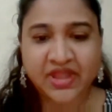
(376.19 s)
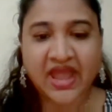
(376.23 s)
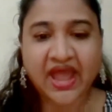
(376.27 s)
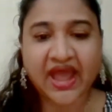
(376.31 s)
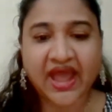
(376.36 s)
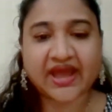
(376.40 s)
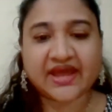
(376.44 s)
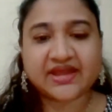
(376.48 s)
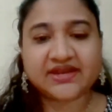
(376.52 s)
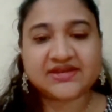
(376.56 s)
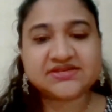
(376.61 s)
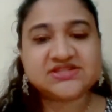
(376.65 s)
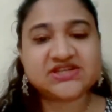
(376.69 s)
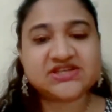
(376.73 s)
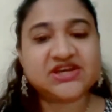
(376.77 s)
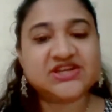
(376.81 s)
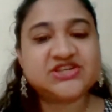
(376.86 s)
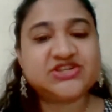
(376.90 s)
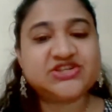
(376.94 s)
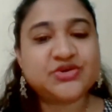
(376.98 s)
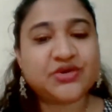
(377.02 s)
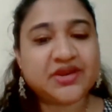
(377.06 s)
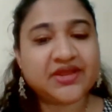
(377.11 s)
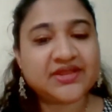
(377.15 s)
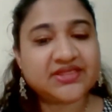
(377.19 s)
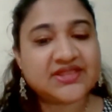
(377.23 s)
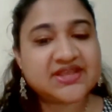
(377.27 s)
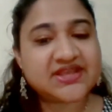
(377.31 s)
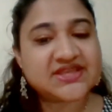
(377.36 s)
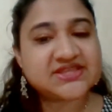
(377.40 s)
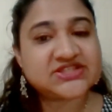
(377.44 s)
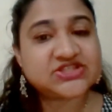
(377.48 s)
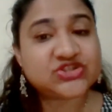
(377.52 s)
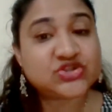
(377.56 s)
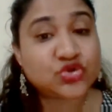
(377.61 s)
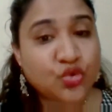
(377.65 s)
And during
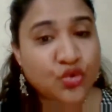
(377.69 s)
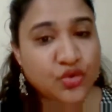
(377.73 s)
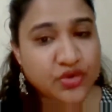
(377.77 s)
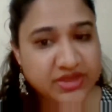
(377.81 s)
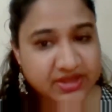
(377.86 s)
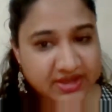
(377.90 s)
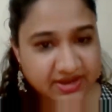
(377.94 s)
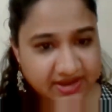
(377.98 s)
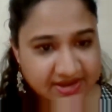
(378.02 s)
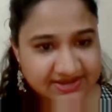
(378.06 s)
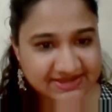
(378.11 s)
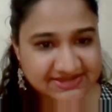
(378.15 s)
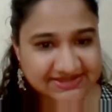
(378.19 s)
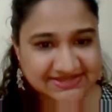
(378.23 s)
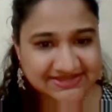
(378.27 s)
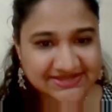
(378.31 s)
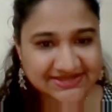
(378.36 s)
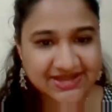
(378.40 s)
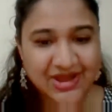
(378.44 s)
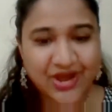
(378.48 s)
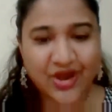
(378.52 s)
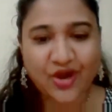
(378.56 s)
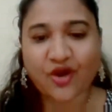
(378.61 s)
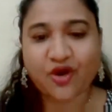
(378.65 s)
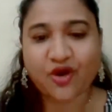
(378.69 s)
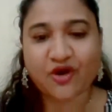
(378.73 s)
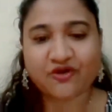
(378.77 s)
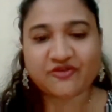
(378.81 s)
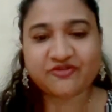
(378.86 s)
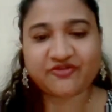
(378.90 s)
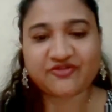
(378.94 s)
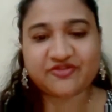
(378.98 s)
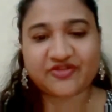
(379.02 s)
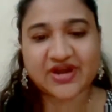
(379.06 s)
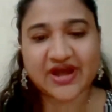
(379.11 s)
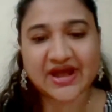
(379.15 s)
these 2 years
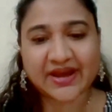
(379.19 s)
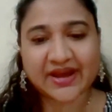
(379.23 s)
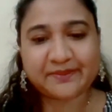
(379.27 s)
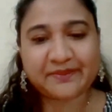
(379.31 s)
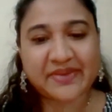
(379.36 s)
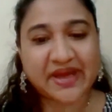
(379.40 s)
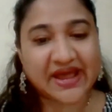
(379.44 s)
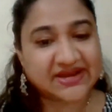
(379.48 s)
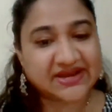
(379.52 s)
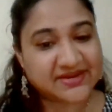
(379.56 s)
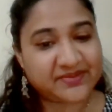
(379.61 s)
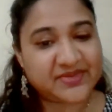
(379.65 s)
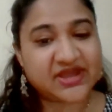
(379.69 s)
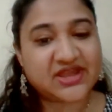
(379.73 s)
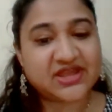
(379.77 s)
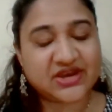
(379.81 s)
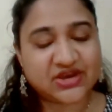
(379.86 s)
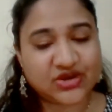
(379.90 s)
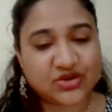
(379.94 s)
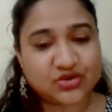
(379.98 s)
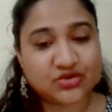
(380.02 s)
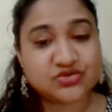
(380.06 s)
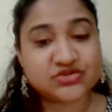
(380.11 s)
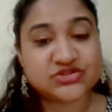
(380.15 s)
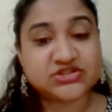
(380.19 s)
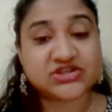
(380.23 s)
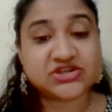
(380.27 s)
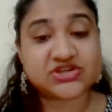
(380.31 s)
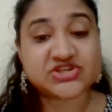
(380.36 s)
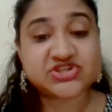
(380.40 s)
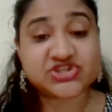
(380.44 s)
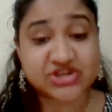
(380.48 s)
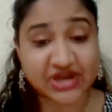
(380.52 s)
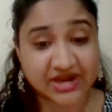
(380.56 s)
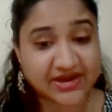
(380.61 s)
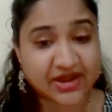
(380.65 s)
of pandemic-induced
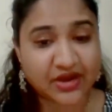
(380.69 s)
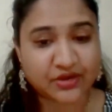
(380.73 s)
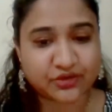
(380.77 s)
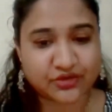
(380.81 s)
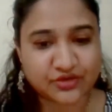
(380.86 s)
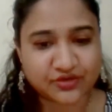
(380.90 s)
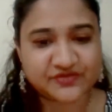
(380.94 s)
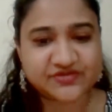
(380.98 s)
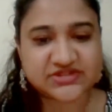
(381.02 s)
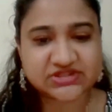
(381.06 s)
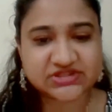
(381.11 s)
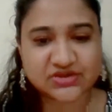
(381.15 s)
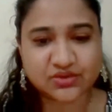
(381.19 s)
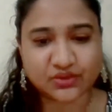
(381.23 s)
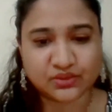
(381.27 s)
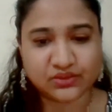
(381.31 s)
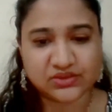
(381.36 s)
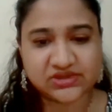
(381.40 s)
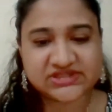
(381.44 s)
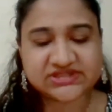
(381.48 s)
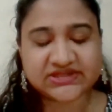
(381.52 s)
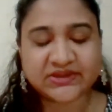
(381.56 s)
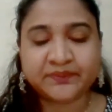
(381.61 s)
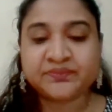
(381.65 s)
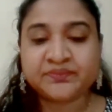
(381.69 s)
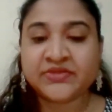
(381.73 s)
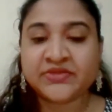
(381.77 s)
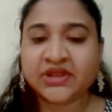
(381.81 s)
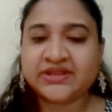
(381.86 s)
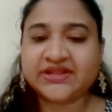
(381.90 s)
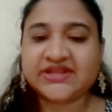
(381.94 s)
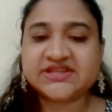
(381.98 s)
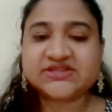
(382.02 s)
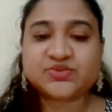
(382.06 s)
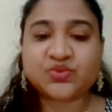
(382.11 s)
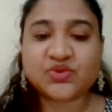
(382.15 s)
shutdown of schools,
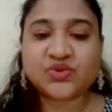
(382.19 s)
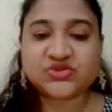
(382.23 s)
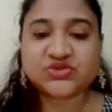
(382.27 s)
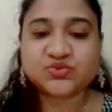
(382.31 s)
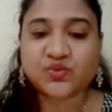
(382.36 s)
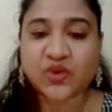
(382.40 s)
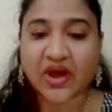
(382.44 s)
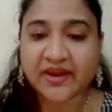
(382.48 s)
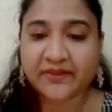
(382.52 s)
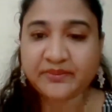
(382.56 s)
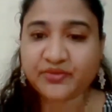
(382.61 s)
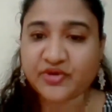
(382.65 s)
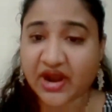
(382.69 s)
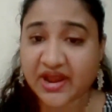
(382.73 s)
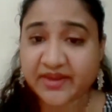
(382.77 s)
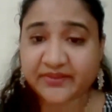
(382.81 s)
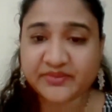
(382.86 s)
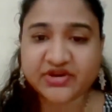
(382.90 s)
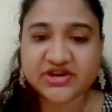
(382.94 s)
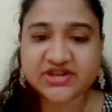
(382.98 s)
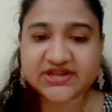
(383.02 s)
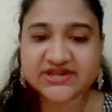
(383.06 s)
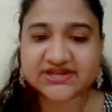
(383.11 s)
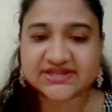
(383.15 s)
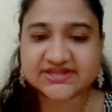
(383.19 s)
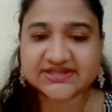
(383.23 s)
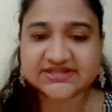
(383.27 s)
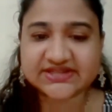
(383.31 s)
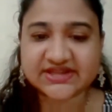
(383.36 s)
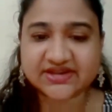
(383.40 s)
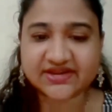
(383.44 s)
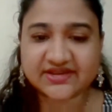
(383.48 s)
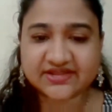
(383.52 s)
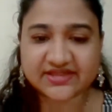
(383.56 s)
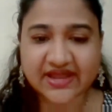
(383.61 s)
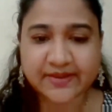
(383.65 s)
this was one primary
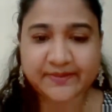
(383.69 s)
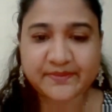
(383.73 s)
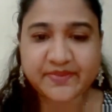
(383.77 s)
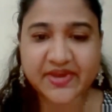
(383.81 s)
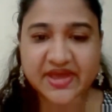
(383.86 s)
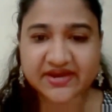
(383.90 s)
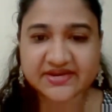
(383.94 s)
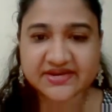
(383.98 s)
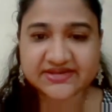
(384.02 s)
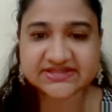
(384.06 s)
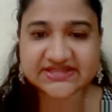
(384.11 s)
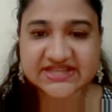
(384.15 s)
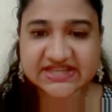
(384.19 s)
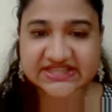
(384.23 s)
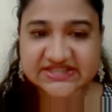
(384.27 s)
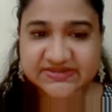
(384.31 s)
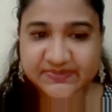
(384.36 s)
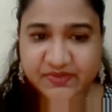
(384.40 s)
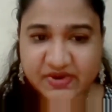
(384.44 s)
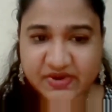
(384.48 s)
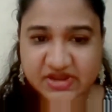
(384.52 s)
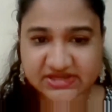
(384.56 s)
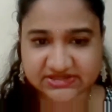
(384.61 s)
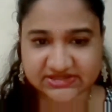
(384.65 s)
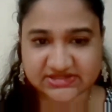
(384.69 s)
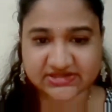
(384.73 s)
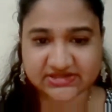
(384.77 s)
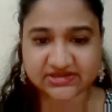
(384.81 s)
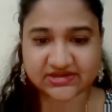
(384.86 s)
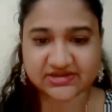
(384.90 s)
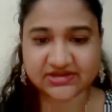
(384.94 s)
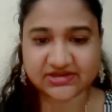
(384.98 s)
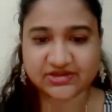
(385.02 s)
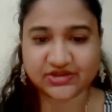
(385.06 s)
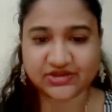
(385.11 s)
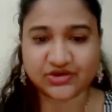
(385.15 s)
concern that parents expressed.
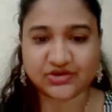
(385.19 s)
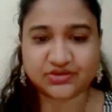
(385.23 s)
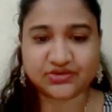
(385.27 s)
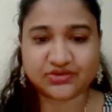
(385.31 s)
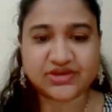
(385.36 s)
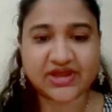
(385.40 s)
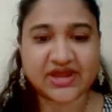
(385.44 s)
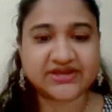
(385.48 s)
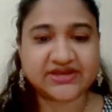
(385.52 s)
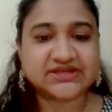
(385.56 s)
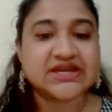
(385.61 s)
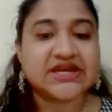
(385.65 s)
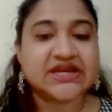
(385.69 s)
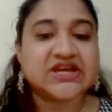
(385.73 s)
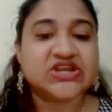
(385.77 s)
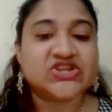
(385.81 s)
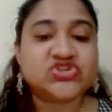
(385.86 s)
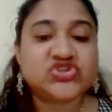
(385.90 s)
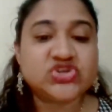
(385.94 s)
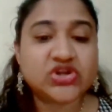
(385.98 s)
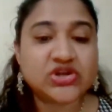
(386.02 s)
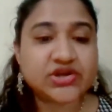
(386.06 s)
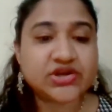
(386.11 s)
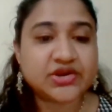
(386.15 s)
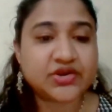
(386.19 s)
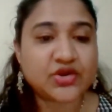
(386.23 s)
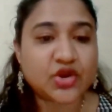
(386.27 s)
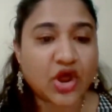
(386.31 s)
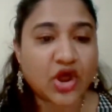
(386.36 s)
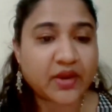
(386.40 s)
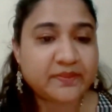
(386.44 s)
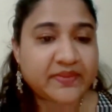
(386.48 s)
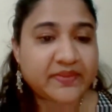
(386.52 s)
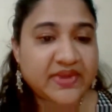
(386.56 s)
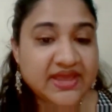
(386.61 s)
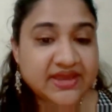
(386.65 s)
That children
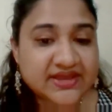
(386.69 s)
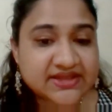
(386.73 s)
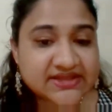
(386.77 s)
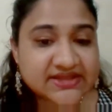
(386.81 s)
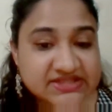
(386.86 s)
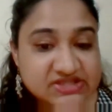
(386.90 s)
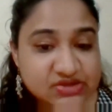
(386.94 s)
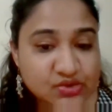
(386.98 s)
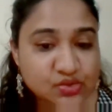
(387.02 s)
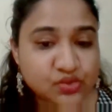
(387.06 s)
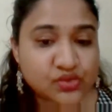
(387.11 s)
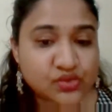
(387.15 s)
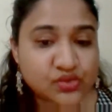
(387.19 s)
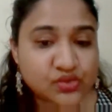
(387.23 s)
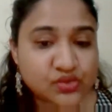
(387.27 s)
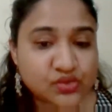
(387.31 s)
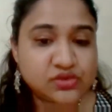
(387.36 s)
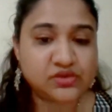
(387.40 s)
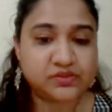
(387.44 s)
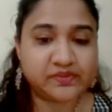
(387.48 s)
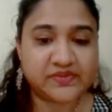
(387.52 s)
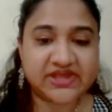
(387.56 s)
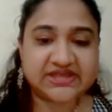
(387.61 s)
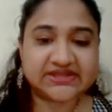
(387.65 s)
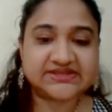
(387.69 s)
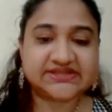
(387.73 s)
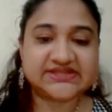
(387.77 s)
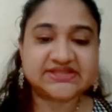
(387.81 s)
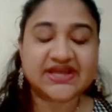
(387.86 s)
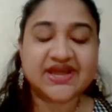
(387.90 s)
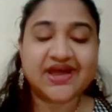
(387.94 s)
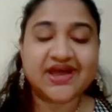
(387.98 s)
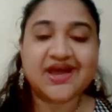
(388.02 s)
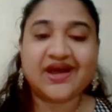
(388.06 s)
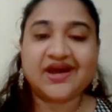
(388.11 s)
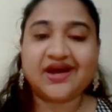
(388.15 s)
not being in school means
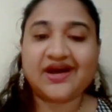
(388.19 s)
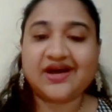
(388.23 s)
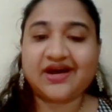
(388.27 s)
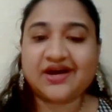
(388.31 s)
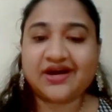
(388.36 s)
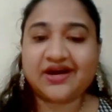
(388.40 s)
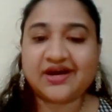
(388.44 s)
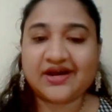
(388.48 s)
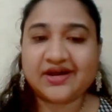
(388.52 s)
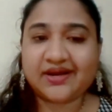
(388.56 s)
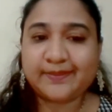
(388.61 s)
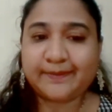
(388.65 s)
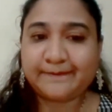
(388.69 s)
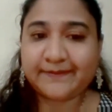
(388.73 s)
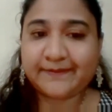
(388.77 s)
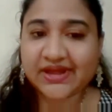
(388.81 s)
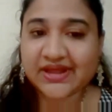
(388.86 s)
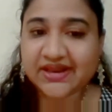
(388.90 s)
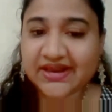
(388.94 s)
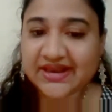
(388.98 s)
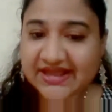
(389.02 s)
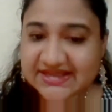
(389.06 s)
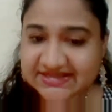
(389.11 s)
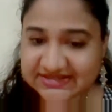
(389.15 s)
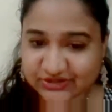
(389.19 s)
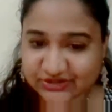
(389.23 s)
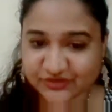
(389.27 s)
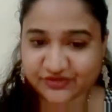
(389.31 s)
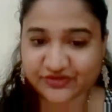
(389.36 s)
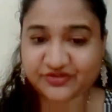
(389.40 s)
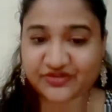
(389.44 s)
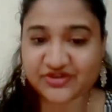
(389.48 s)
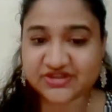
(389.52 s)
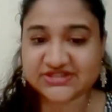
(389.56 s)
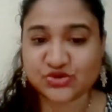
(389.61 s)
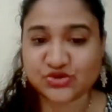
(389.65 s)
less of
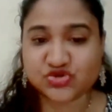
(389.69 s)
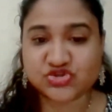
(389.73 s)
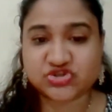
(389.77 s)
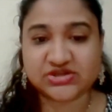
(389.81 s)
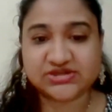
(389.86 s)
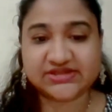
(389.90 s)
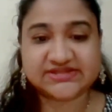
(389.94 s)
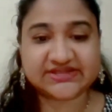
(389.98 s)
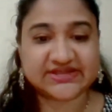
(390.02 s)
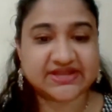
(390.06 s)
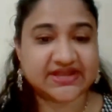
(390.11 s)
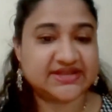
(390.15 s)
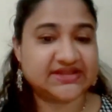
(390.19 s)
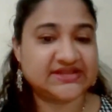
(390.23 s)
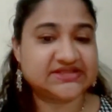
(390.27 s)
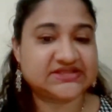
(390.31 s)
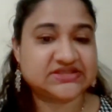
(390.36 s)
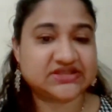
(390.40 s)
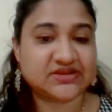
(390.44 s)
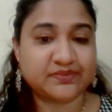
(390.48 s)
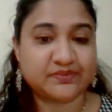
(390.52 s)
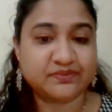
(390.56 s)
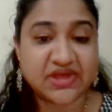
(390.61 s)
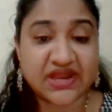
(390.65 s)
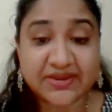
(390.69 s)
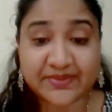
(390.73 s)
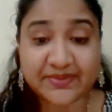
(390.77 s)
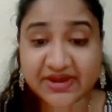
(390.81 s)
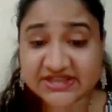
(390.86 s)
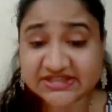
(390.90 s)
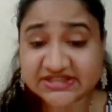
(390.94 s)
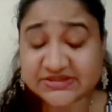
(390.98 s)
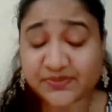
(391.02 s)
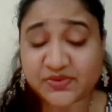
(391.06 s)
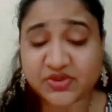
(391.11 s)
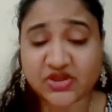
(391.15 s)
social skills,
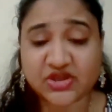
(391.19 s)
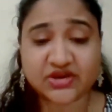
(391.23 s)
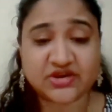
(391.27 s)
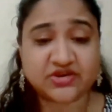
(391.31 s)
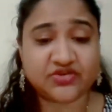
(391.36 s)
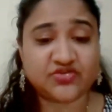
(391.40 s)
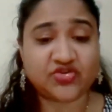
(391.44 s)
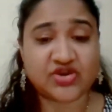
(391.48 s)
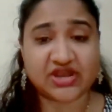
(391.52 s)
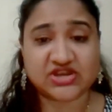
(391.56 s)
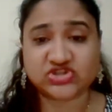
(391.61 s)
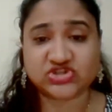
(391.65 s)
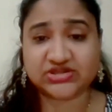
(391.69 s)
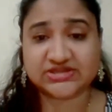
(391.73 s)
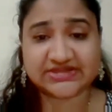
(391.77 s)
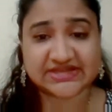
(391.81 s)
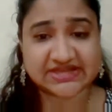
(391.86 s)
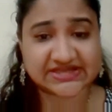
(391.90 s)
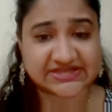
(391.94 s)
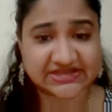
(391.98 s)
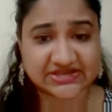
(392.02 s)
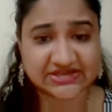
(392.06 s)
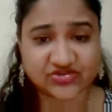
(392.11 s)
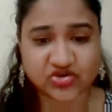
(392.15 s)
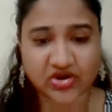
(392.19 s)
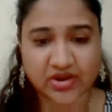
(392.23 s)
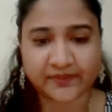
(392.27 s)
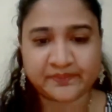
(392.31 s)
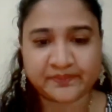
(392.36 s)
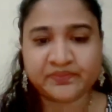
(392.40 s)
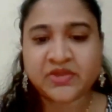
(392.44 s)
minimized peer interactions, etc.